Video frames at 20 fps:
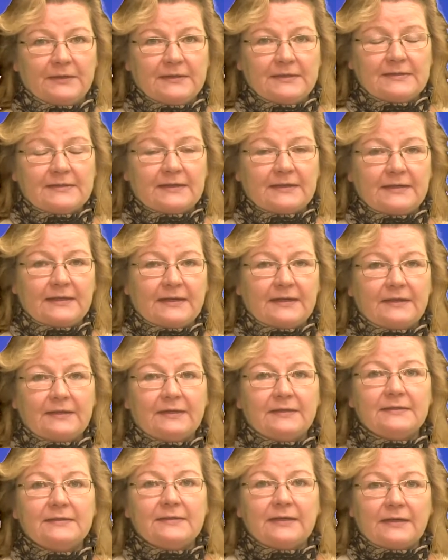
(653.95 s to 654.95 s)
Sunday,
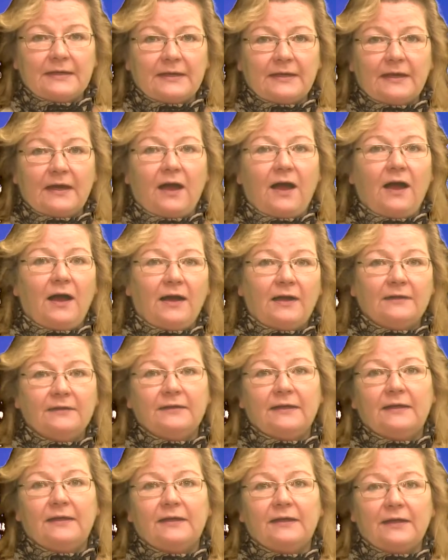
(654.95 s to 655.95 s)
sunny, hot,
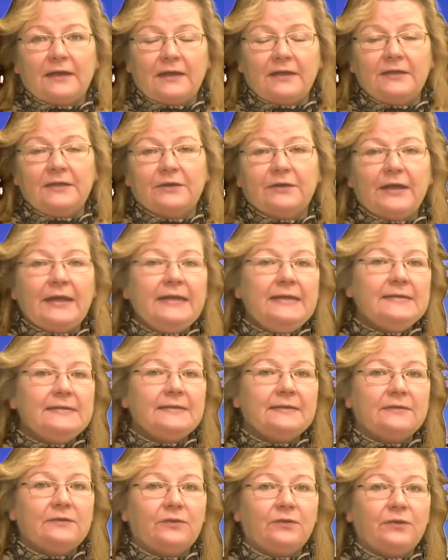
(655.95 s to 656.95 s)
a high near
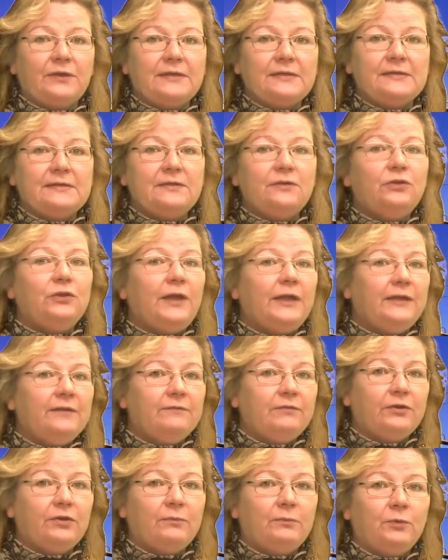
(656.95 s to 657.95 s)
86 degrees, still light
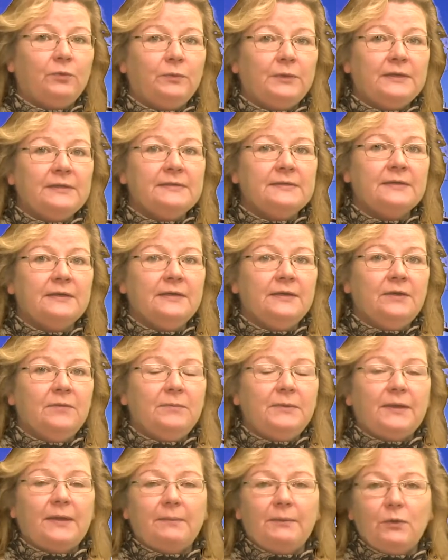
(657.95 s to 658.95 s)
and variable winds
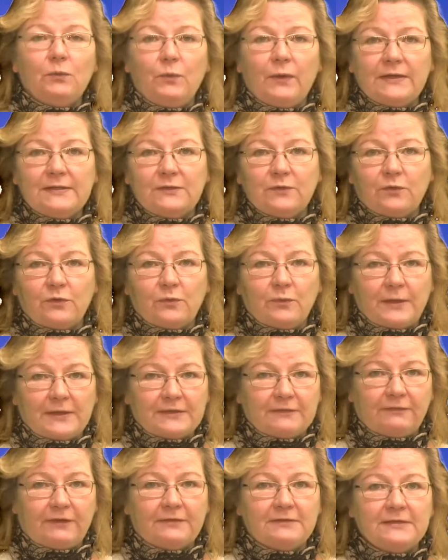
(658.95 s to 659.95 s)
becoming
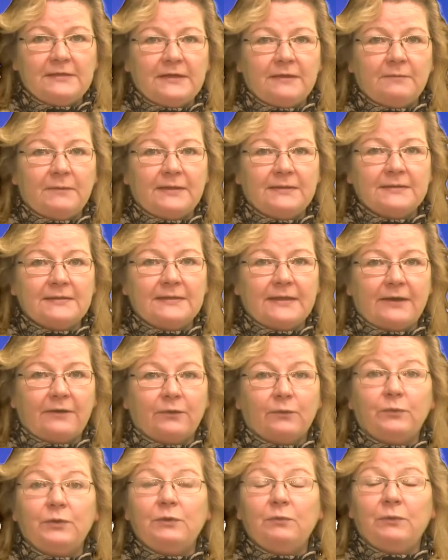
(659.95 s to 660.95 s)
west-northwest 5 to 10 miles an hour
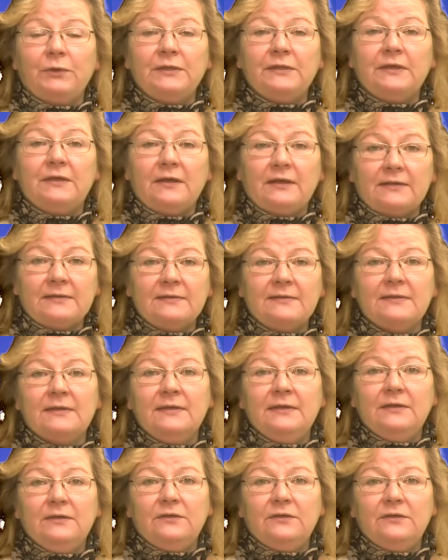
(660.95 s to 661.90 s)
with wind gusts to